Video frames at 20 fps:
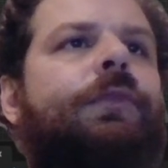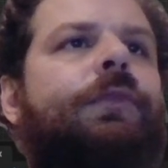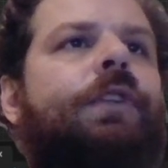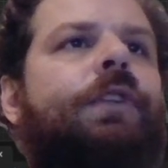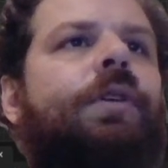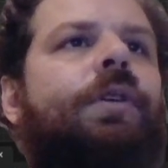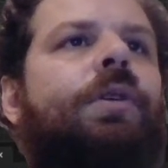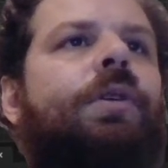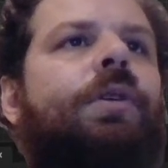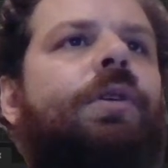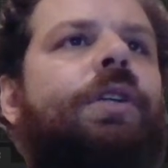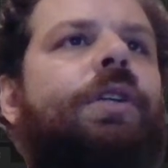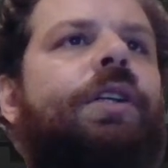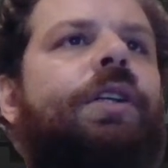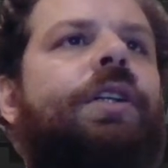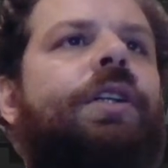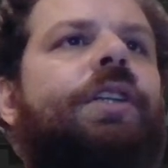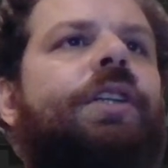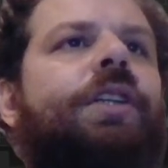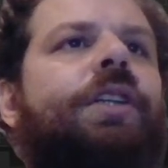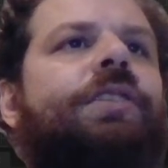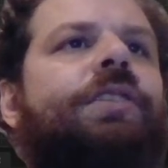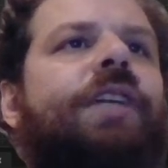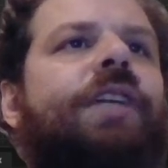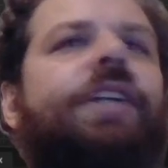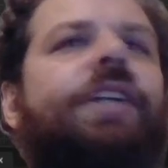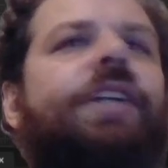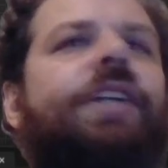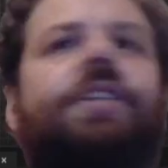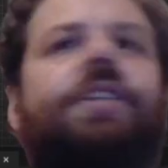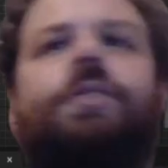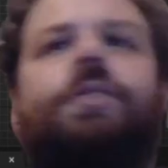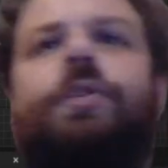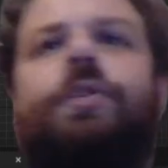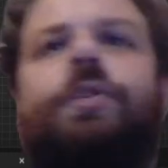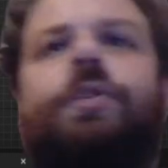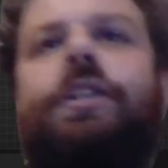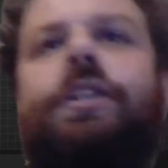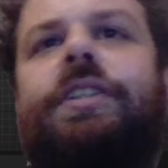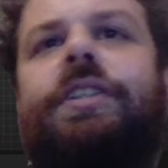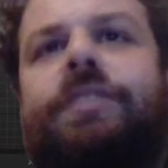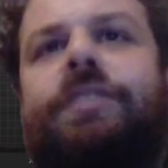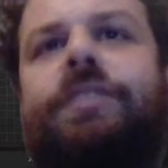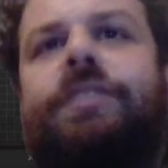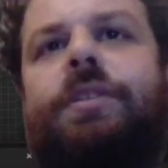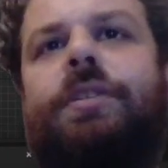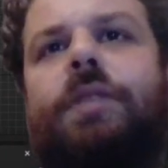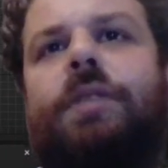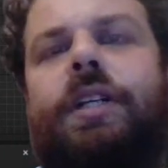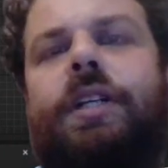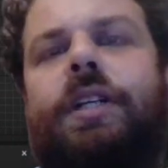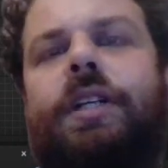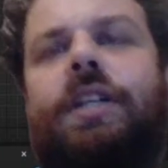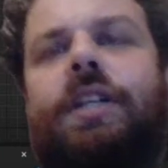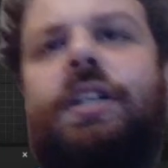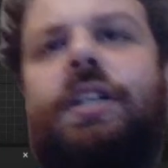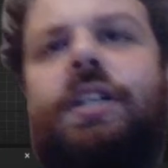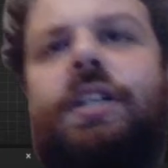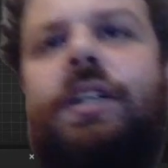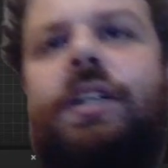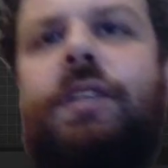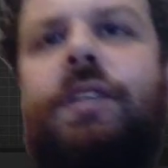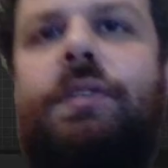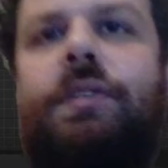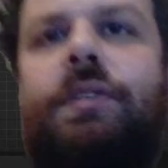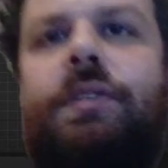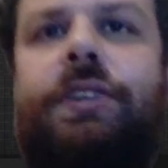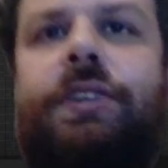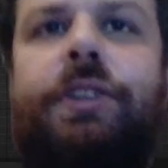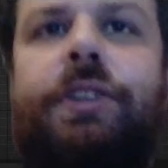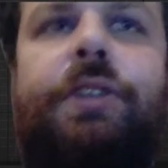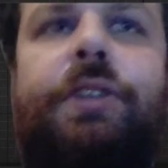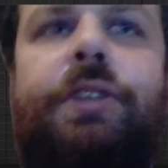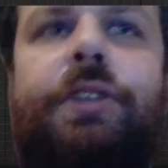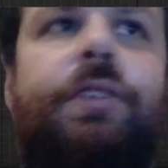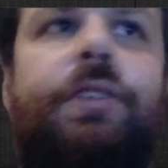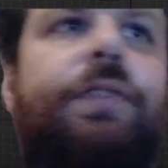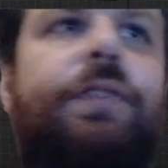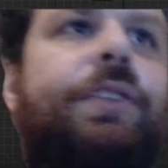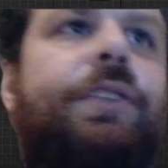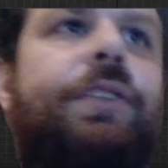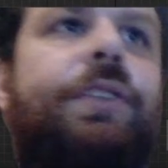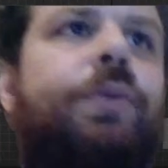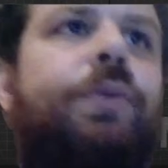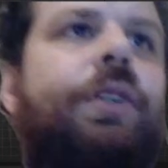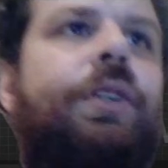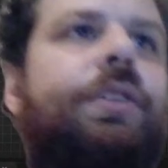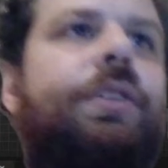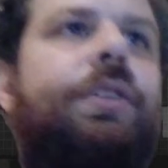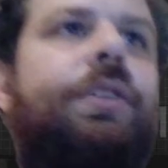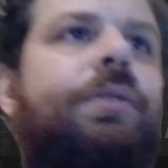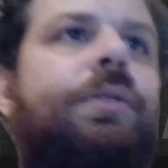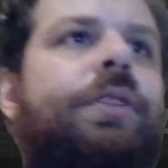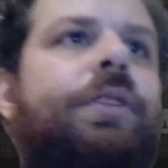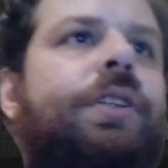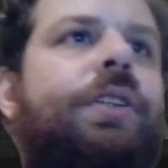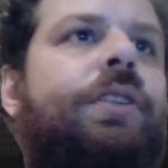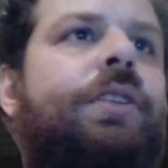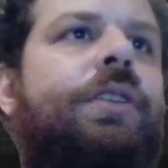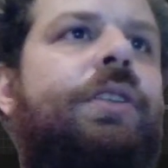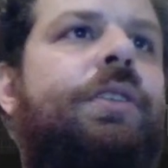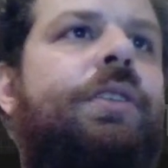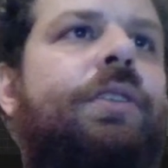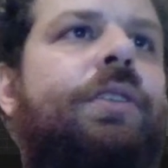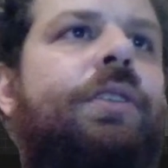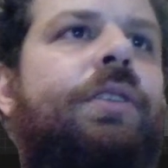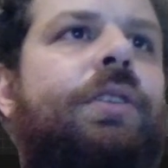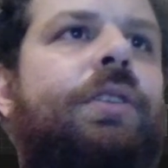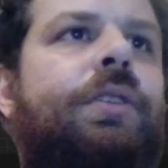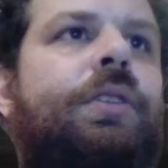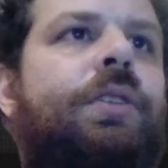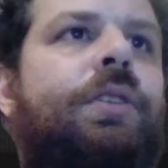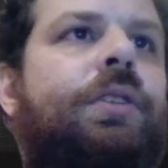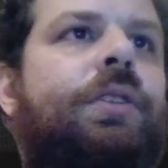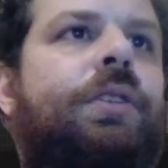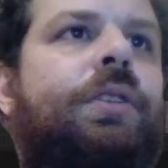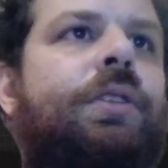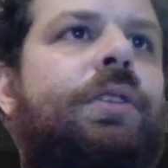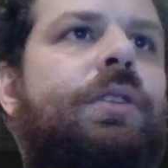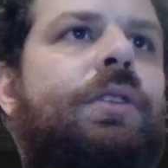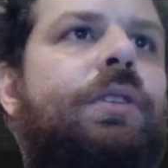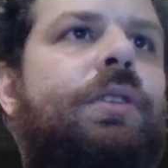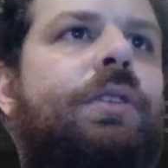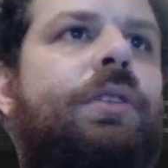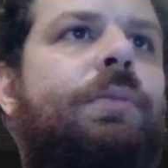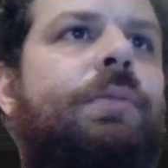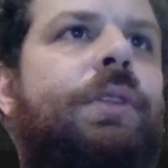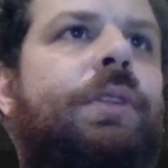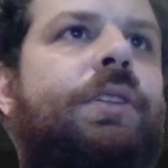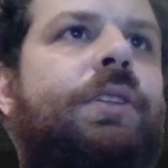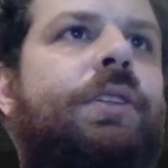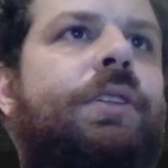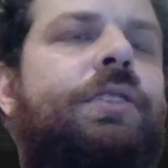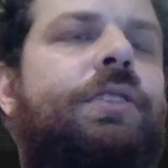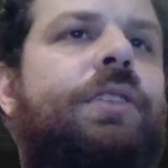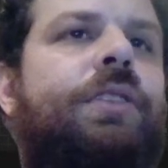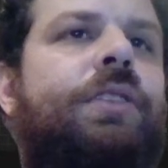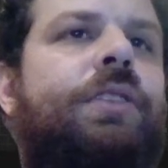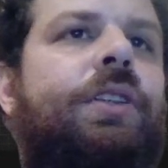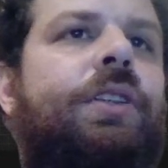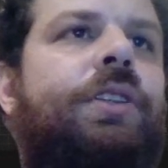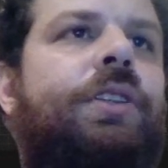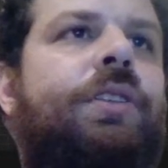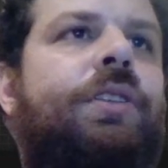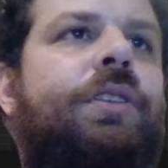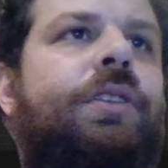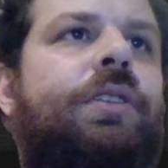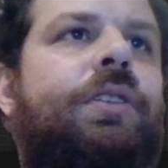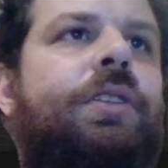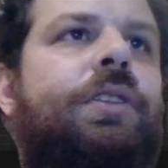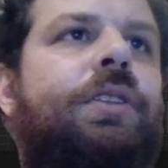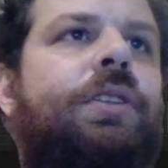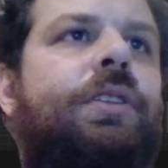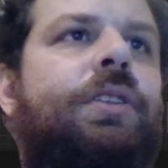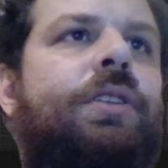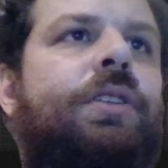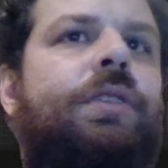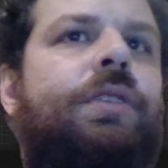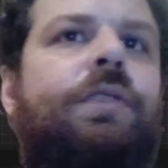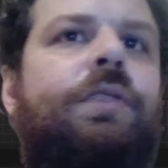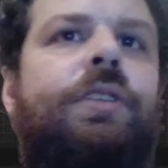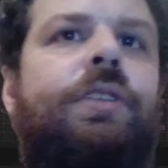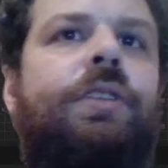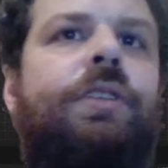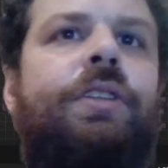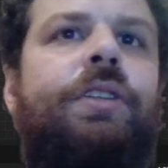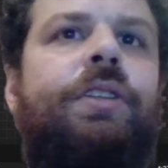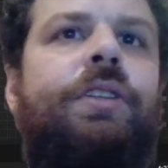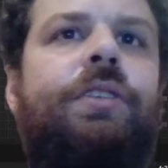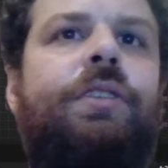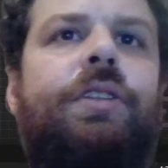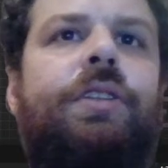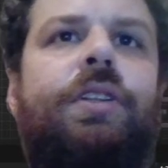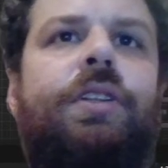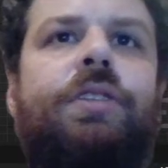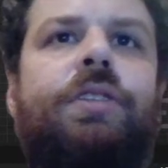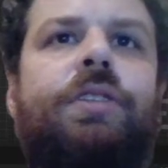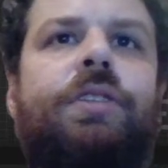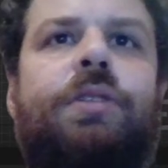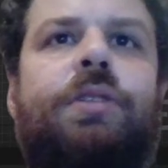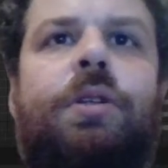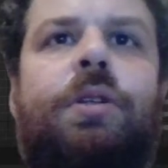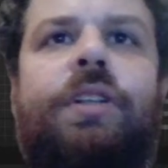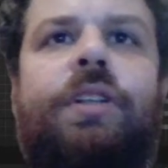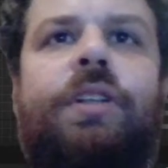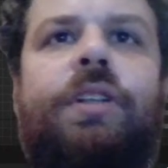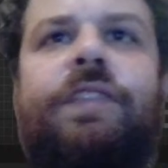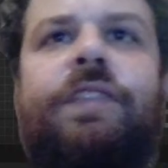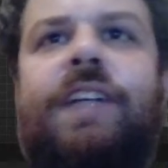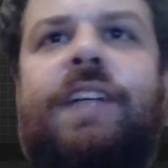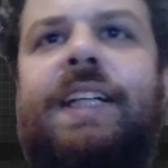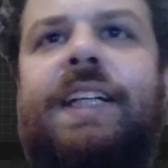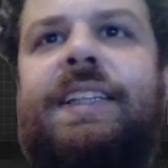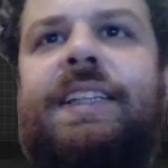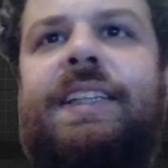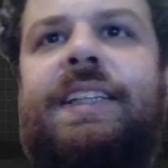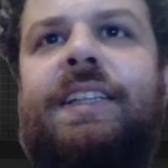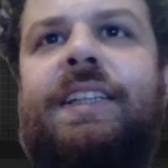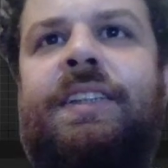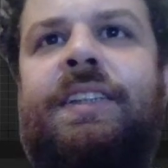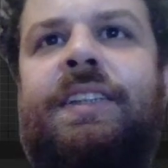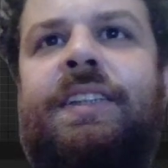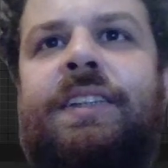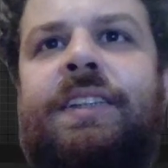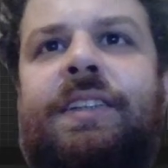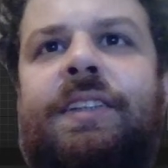Okay, it's actually working. So like I wasn't sure if it's working or not, but it's actually working. So if I didn't,